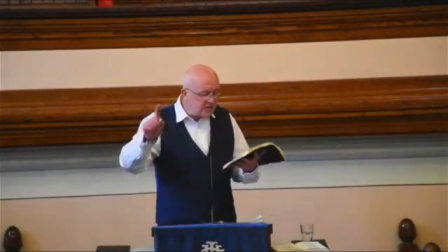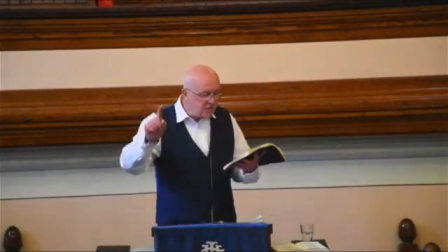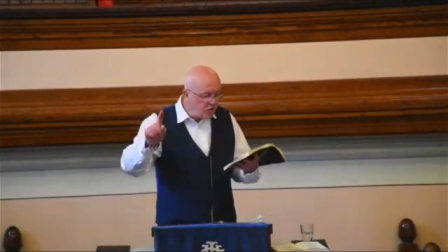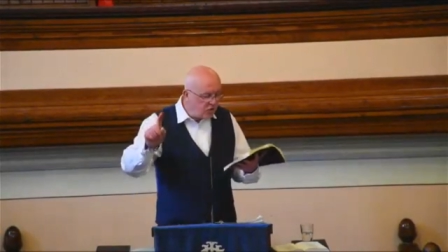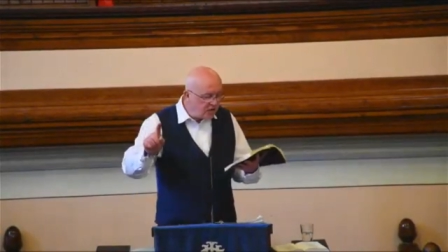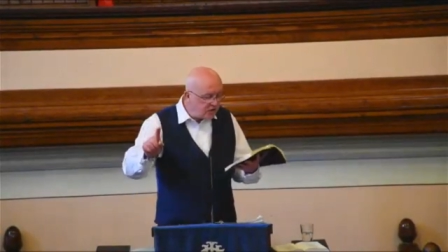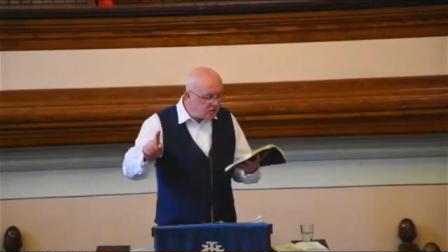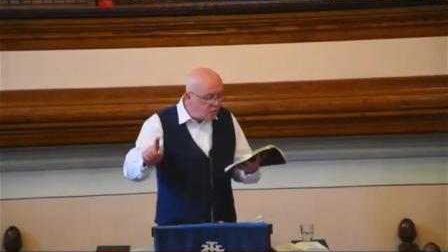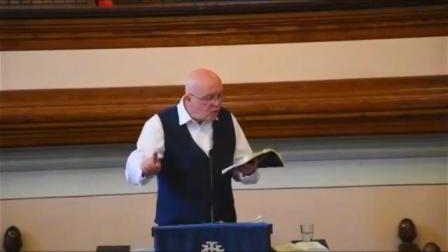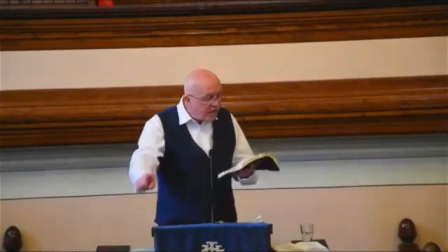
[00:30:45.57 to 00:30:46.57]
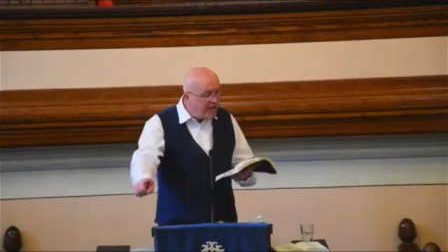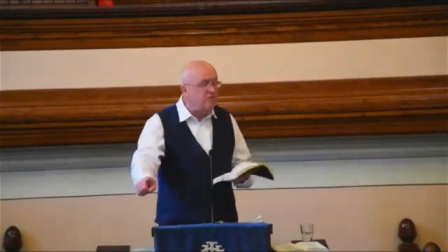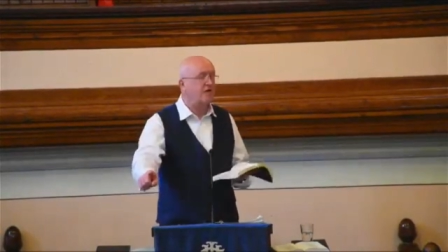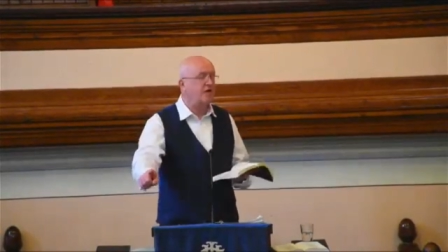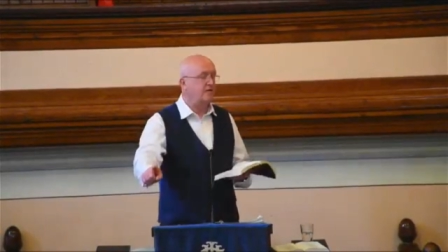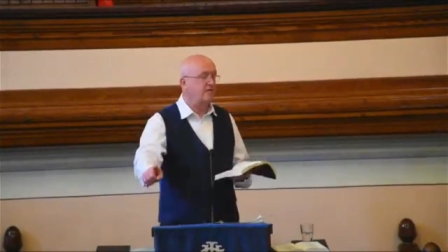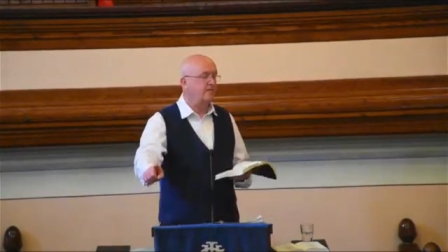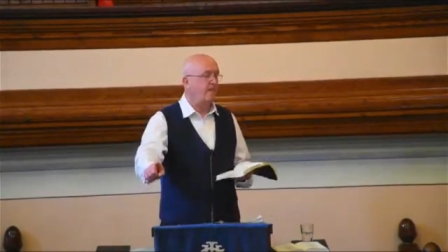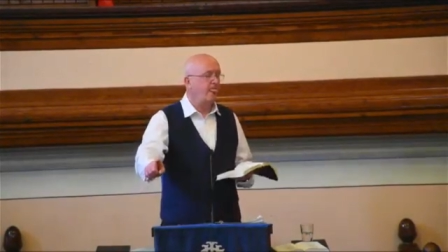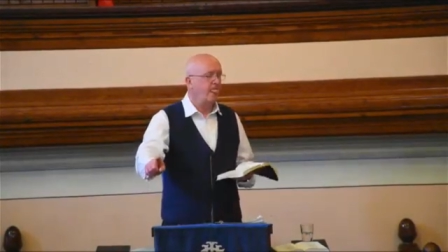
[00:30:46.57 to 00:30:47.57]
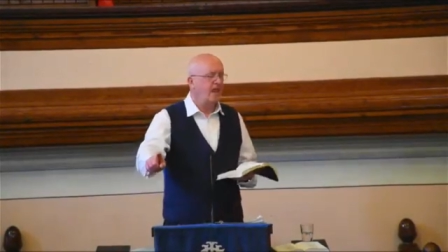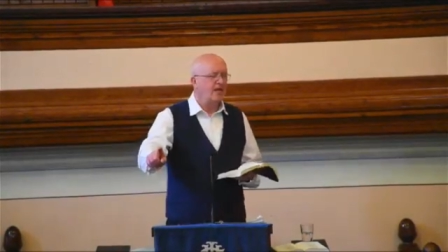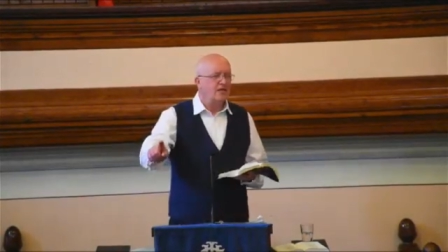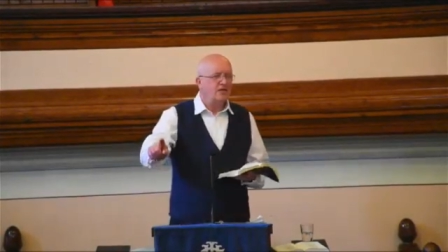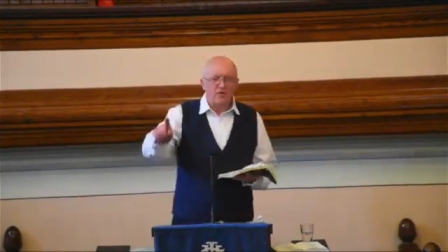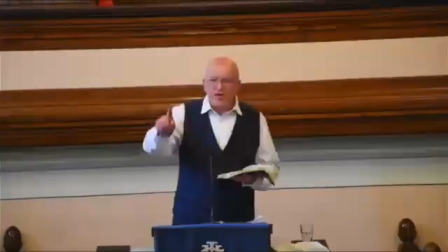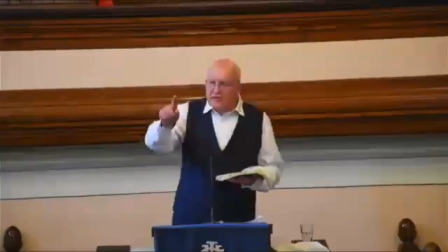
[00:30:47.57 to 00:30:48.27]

nor is weary. So there's